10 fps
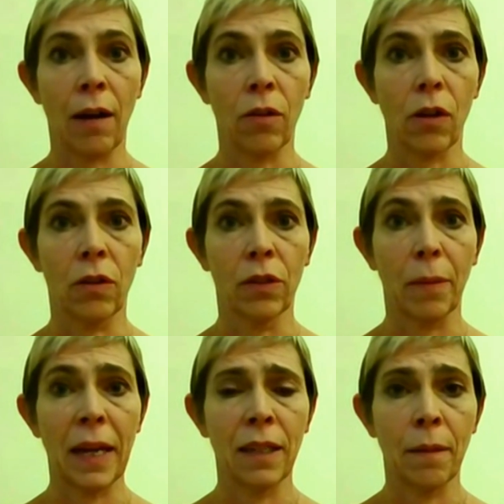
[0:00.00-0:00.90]
alcohol
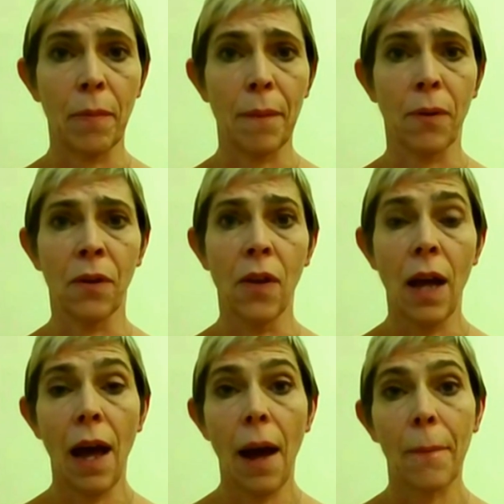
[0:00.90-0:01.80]
dependent people.
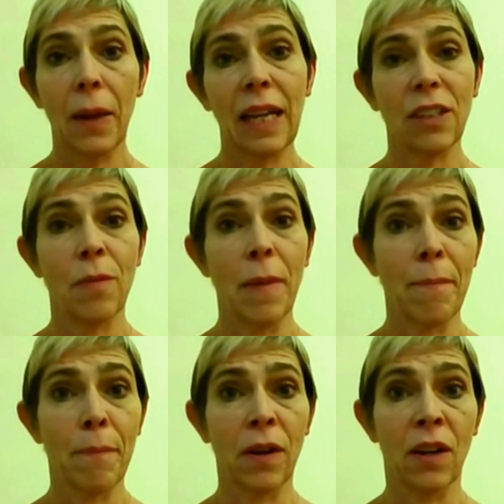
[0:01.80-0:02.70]
But let's
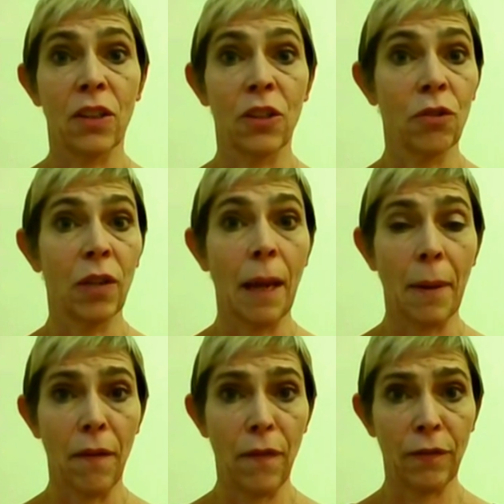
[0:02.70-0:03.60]
remember there's only
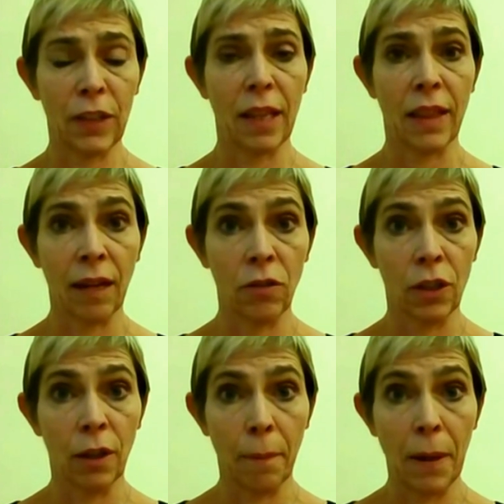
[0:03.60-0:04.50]
about
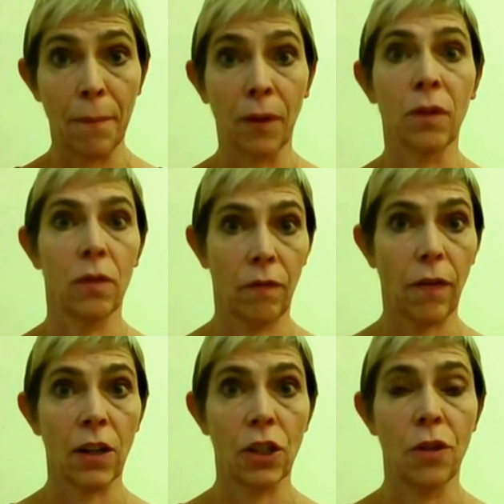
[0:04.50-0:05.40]
50,000 people,
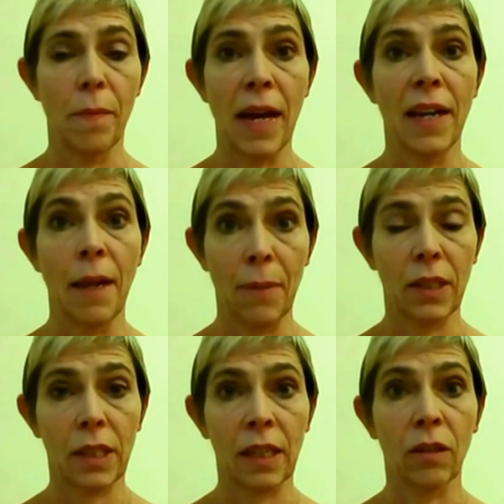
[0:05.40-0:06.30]
far too many, but
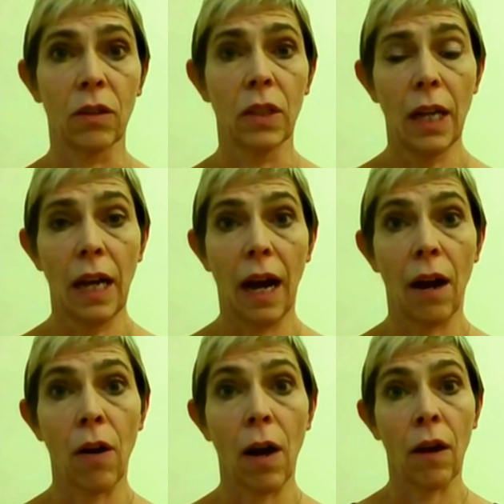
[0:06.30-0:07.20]
still
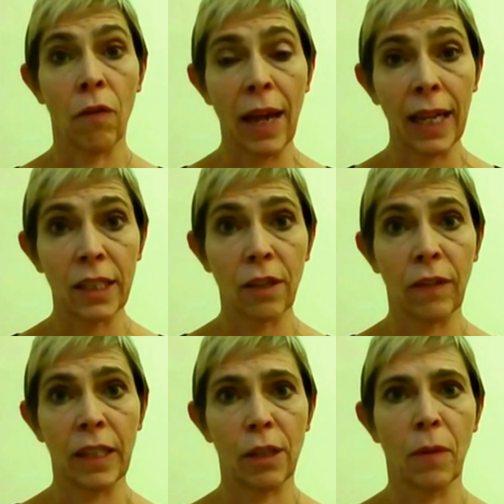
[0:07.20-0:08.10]
a, a
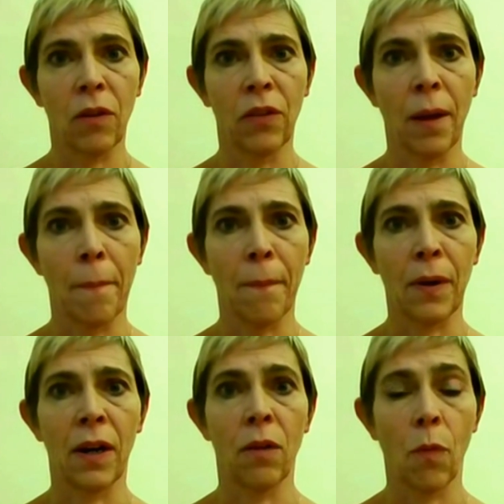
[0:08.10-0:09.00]
relatively small
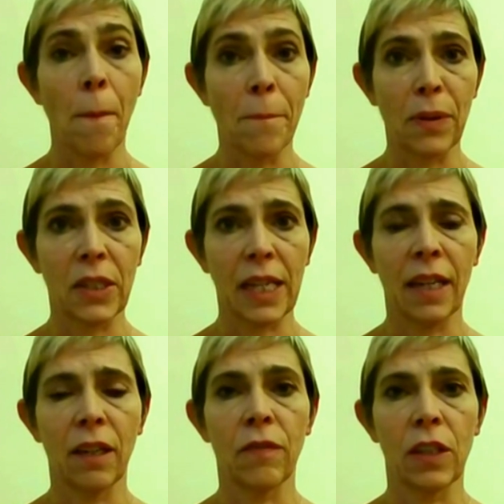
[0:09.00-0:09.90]
number,
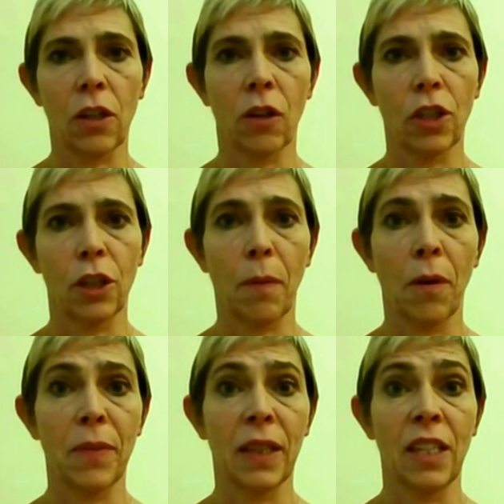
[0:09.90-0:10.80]
1% of the Scottish
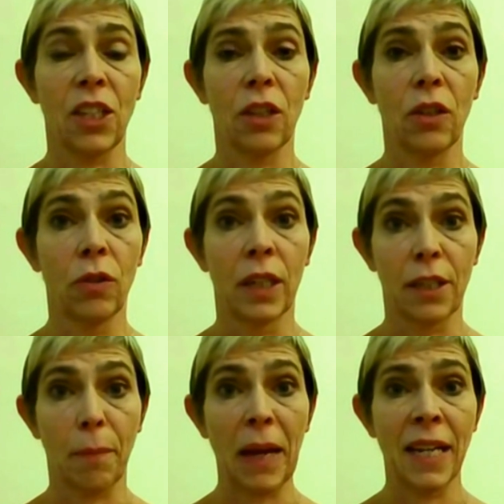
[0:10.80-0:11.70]
population who are
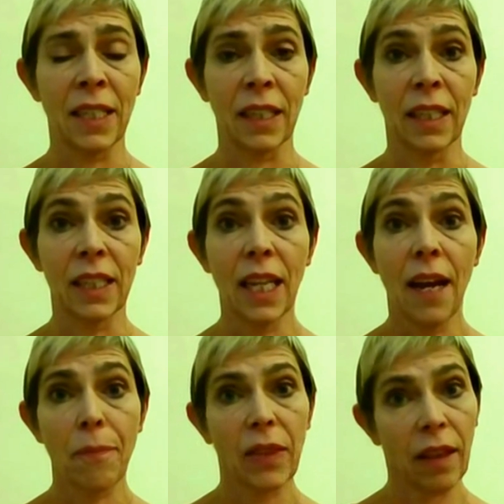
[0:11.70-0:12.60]
dependent
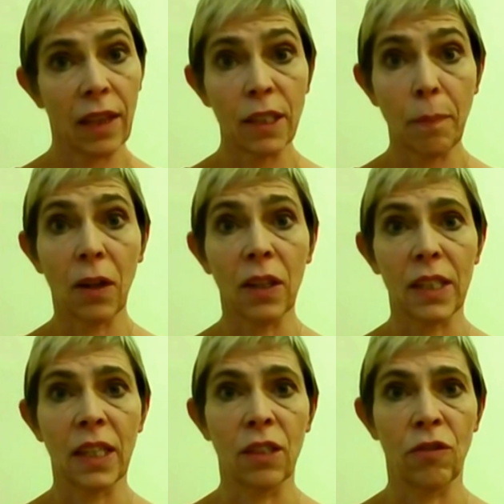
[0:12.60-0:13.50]
this
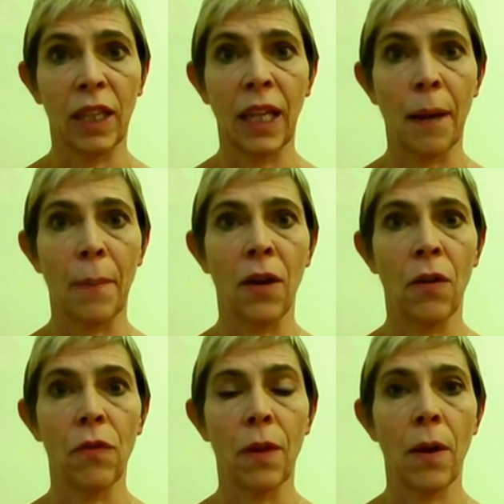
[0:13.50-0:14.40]
policy is really
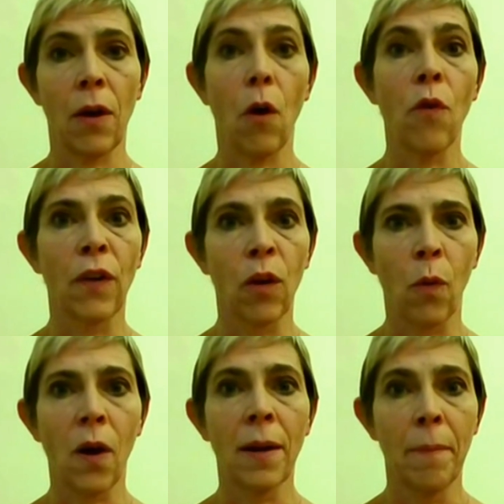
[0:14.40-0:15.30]
about the over
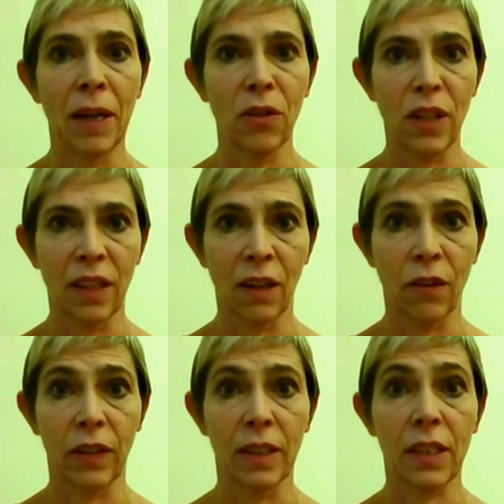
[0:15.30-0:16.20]
1 million
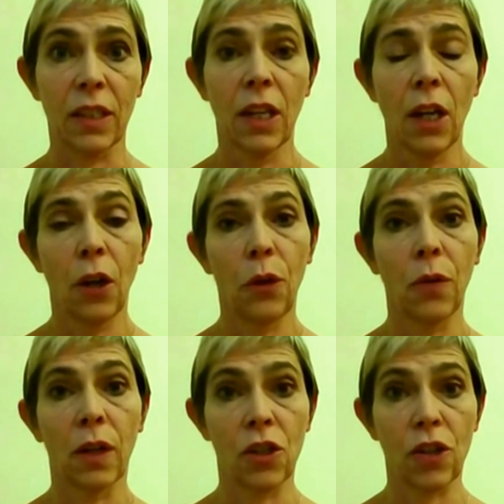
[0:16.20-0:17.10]
of us who
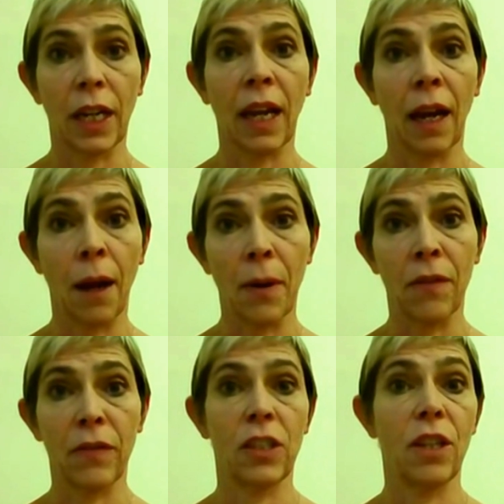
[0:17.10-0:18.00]
are drinking
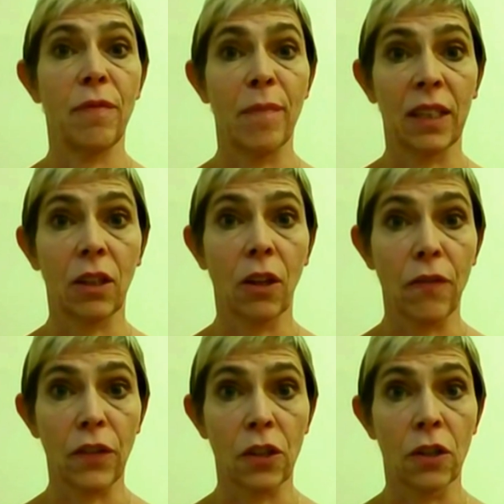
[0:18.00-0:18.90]
above the chief medical
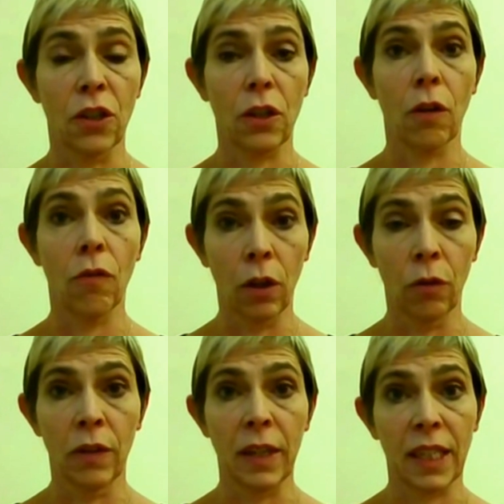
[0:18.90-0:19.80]
officer's low
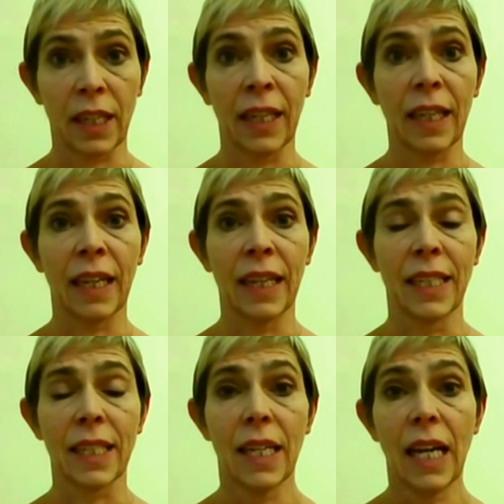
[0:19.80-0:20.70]
risk
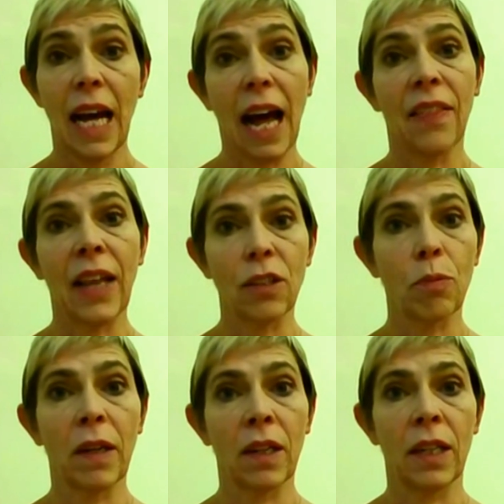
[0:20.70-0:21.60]
guidelines. And that's
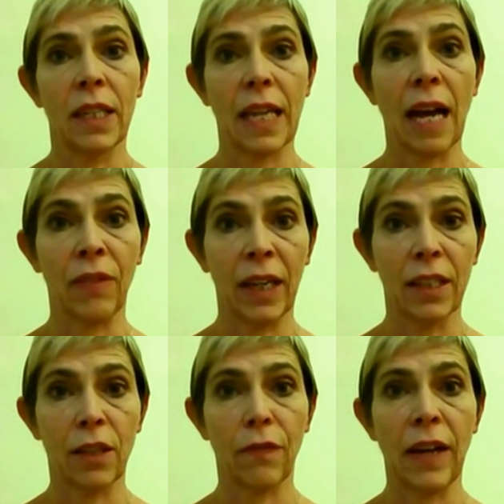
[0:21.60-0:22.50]
where it's having
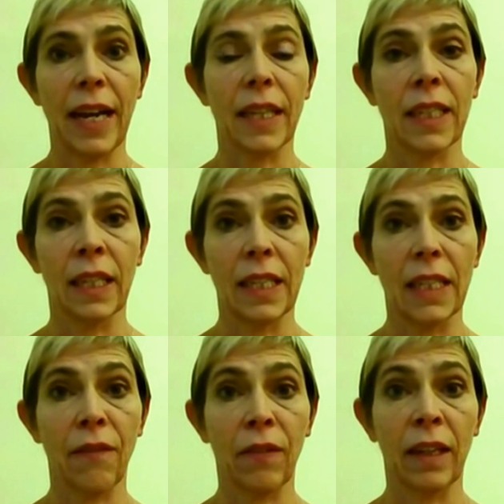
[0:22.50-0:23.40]
its effect, and it's
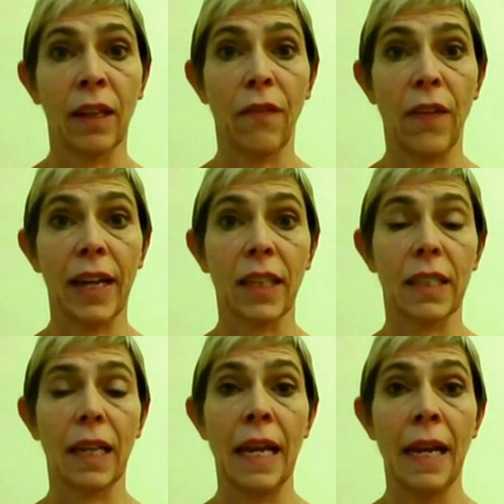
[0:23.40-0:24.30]
having effect
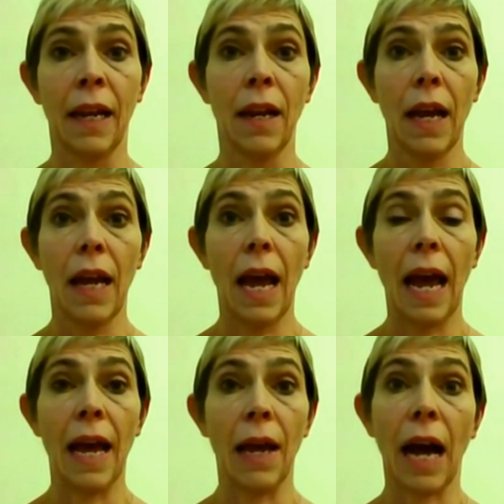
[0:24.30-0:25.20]
in
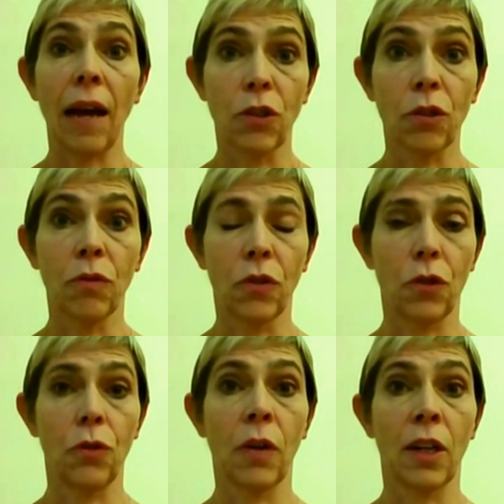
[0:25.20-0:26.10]
uh, households
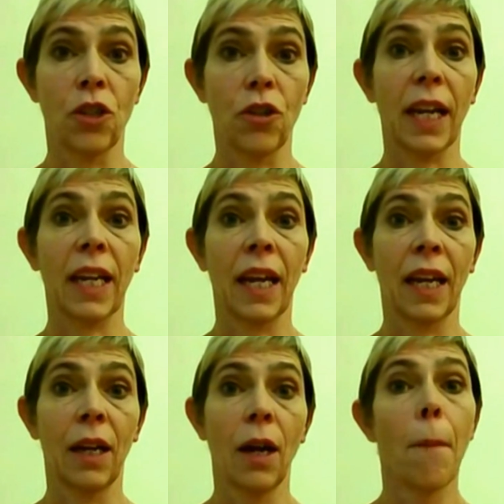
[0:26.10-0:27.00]
who are
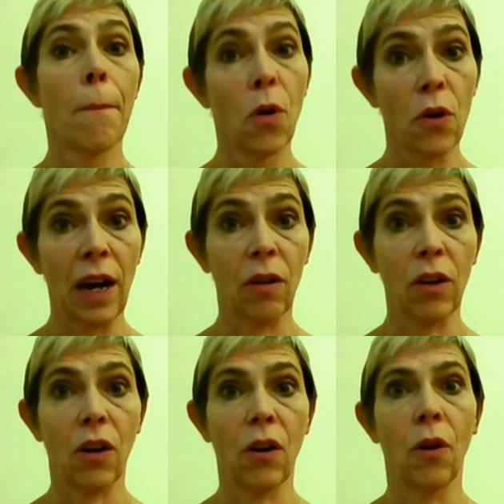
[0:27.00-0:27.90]
drinking more
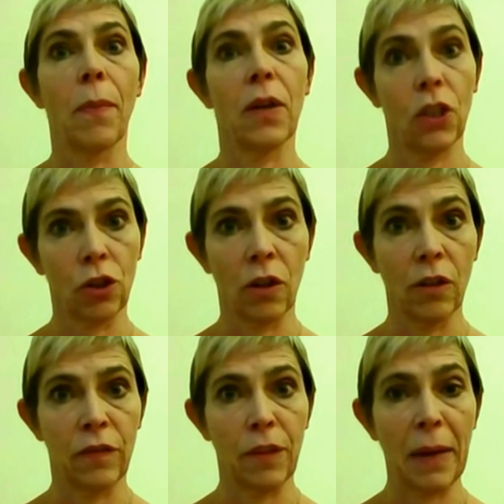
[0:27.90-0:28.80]
alcohol but short
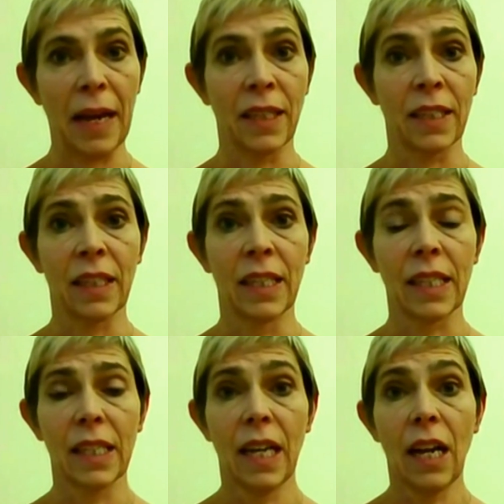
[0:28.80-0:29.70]
of dependence.